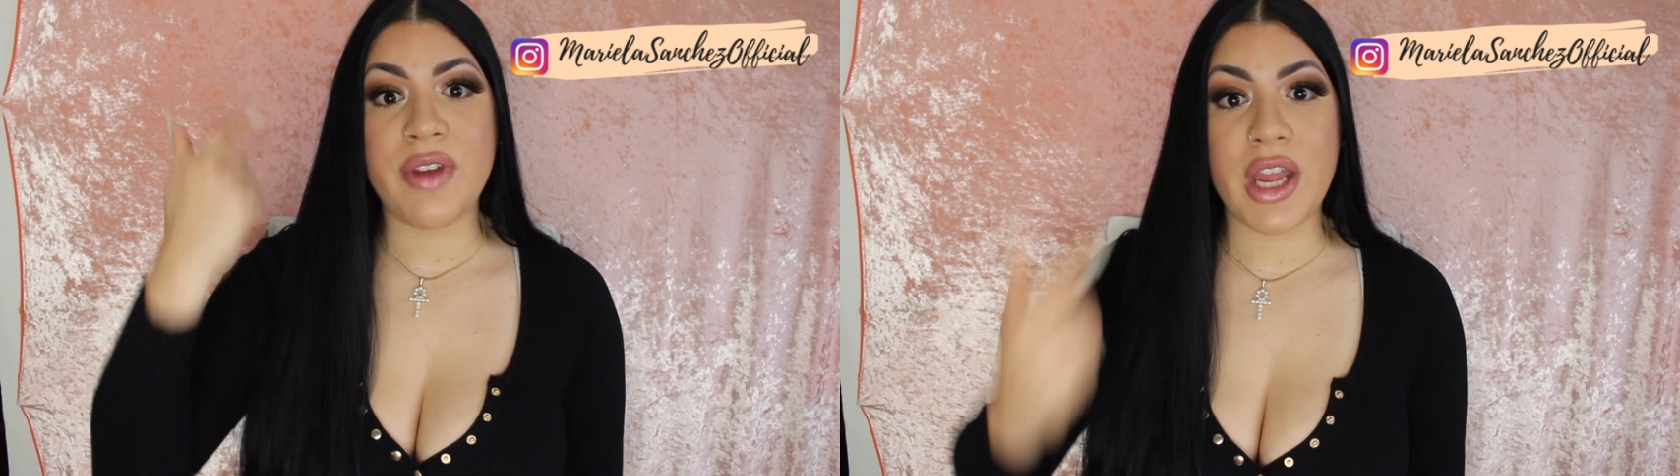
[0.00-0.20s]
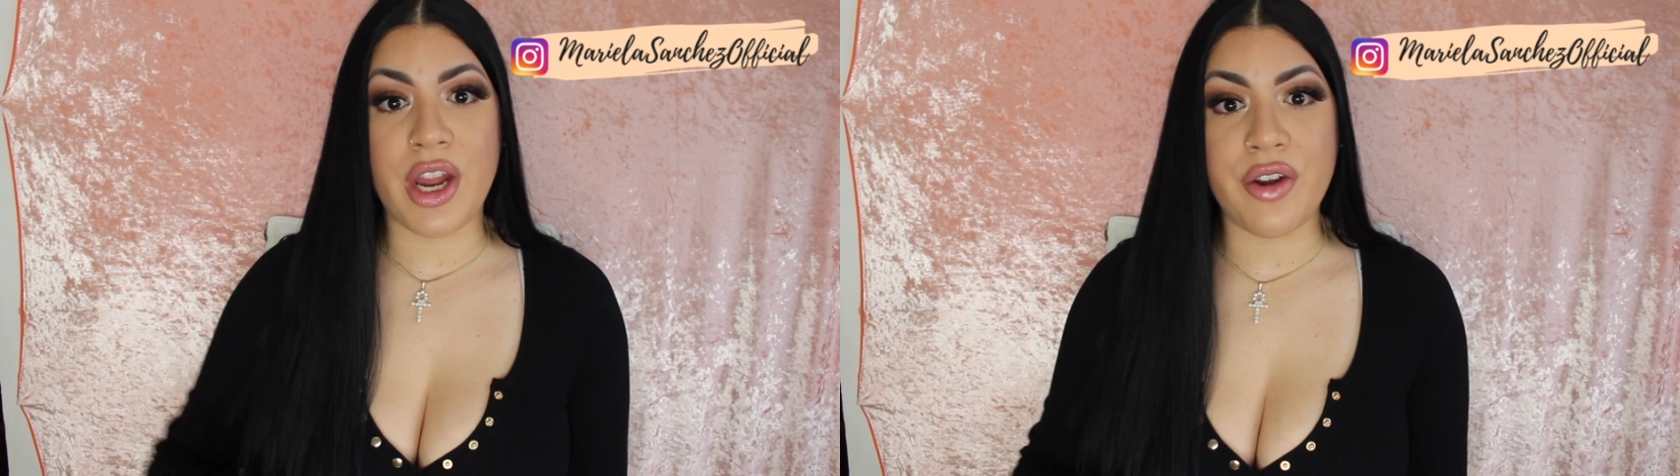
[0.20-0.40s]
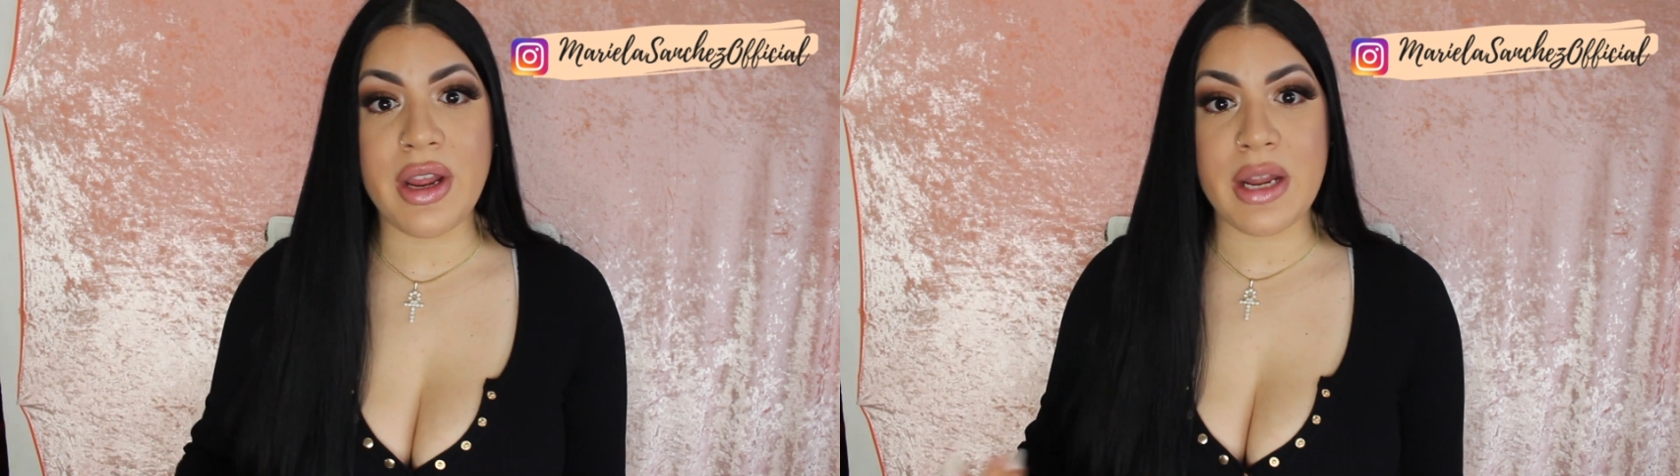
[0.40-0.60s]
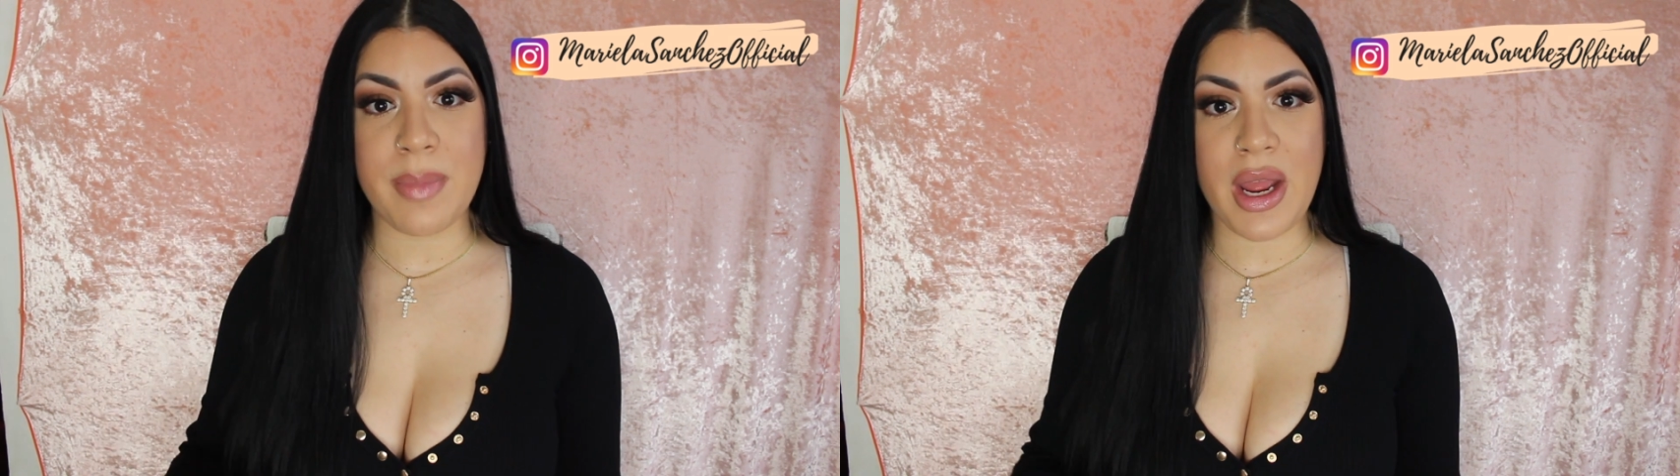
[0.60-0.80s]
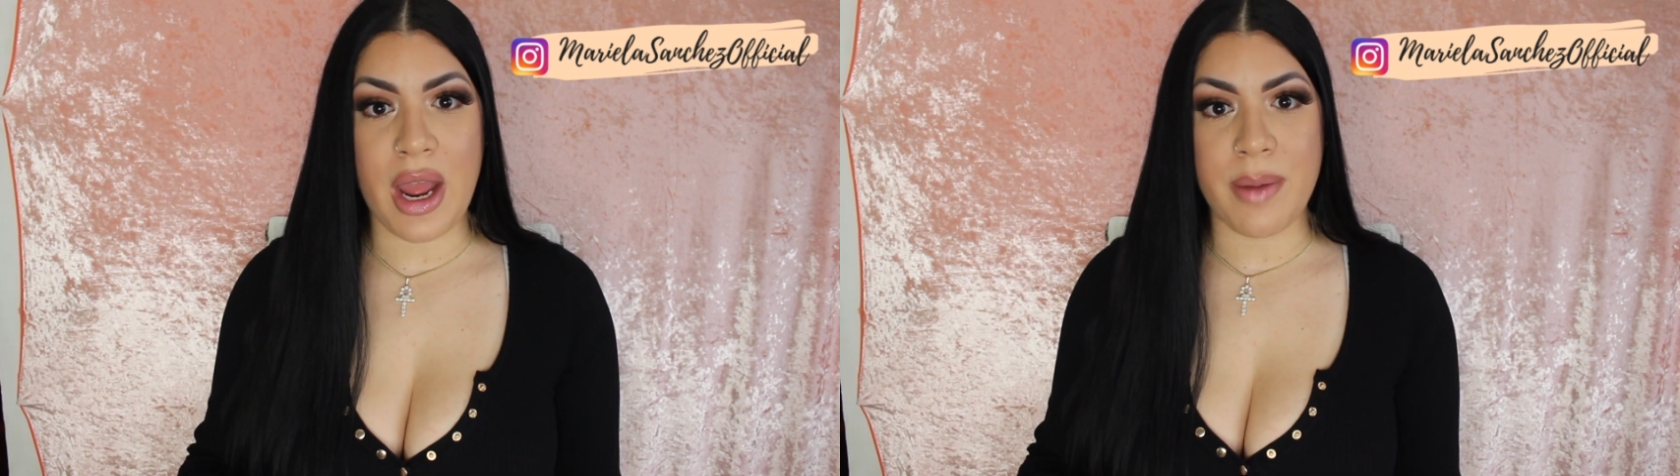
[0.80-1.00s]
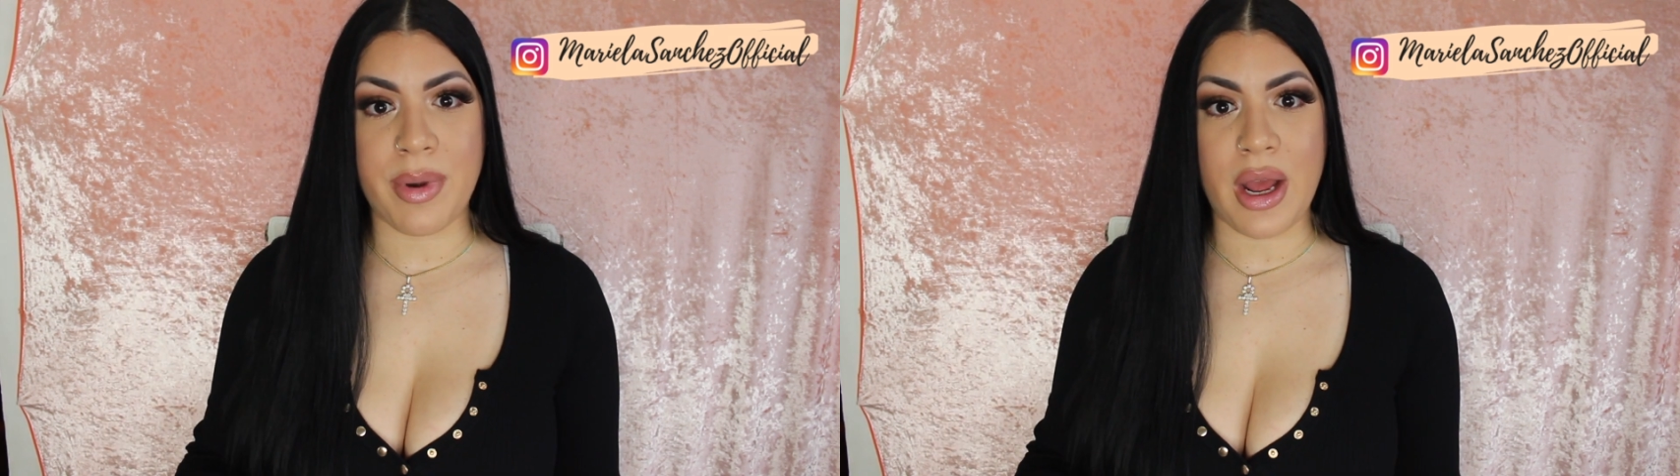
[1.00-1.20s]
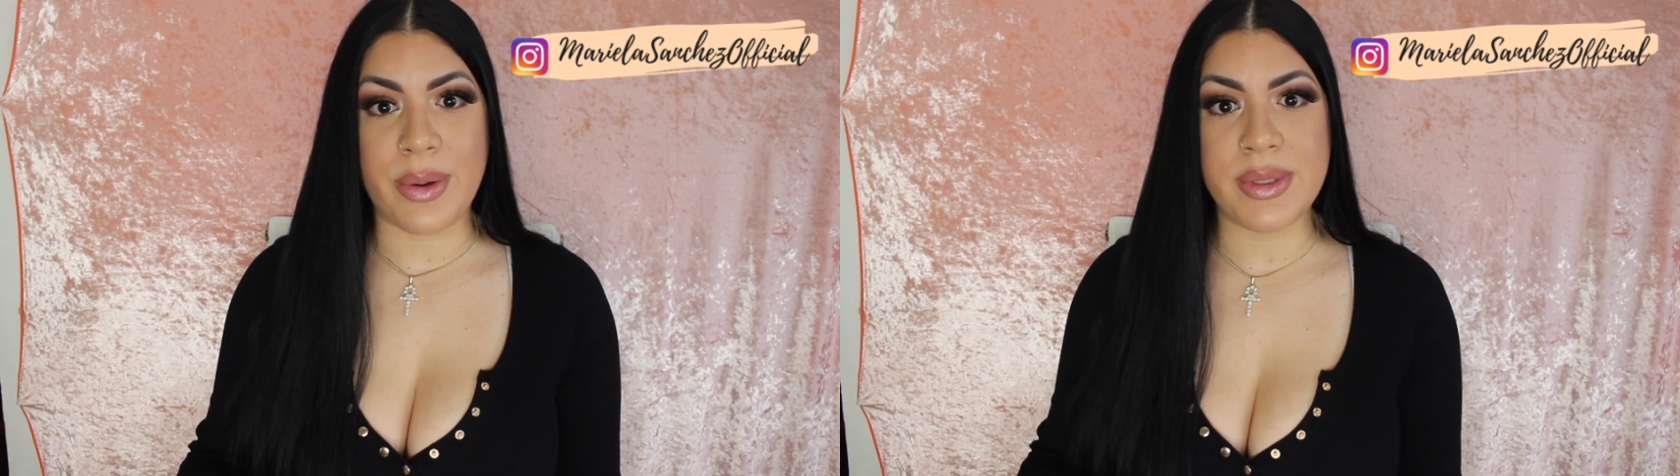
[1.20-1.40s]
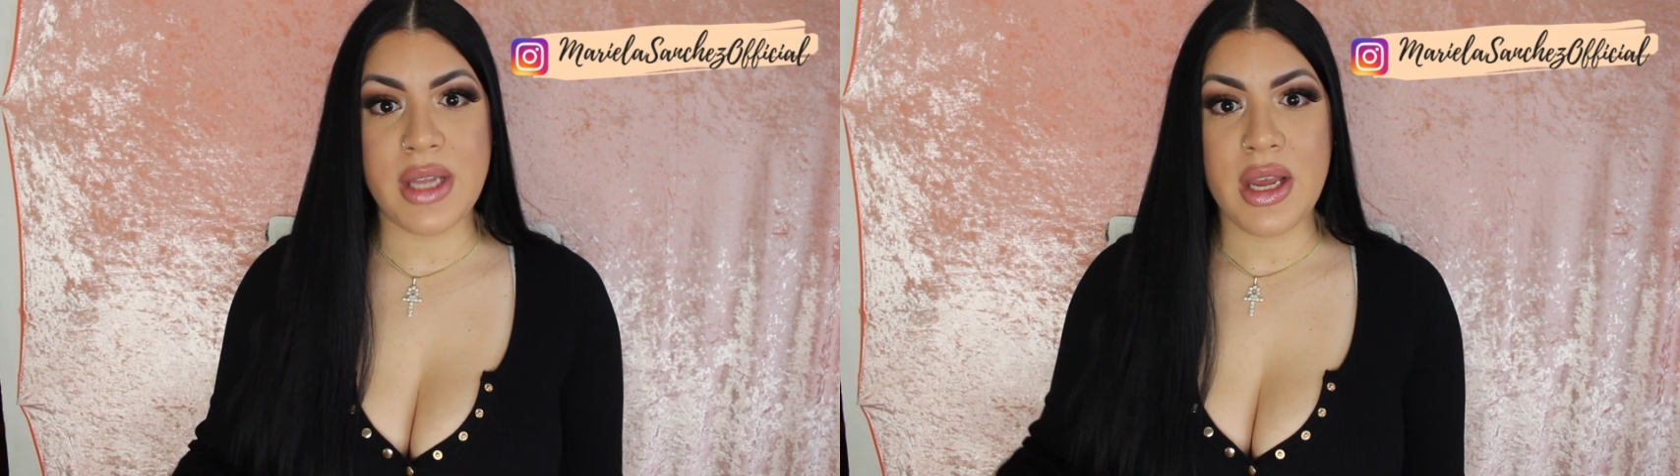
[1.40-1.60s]
hair in my
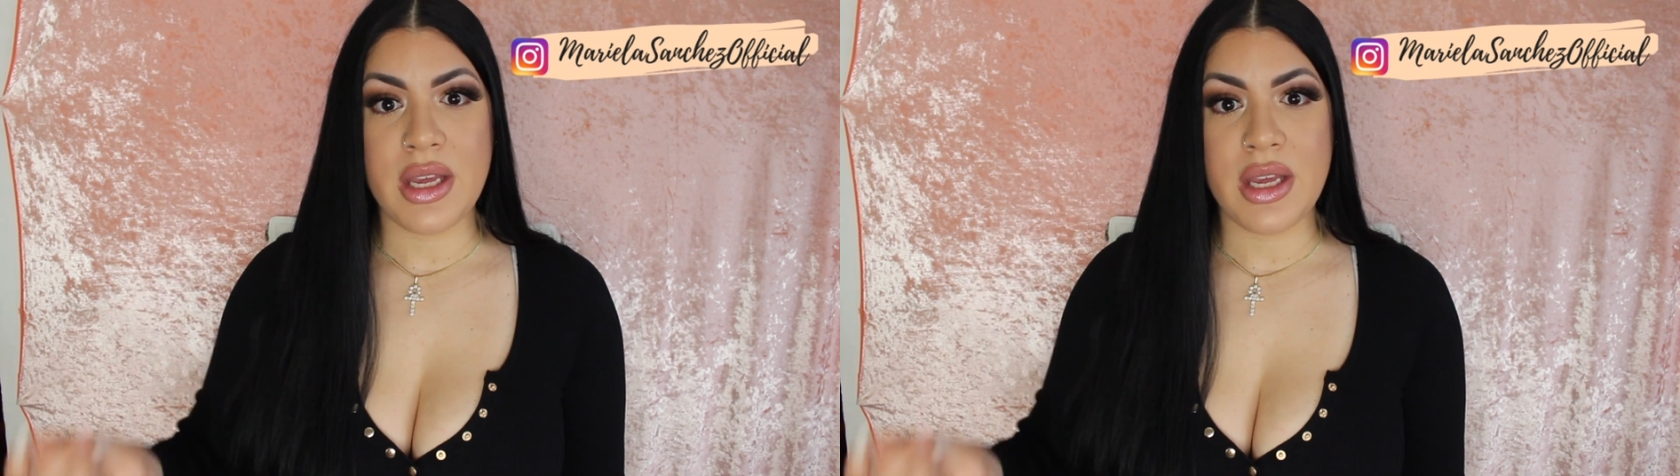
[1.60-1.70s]
eyebrows,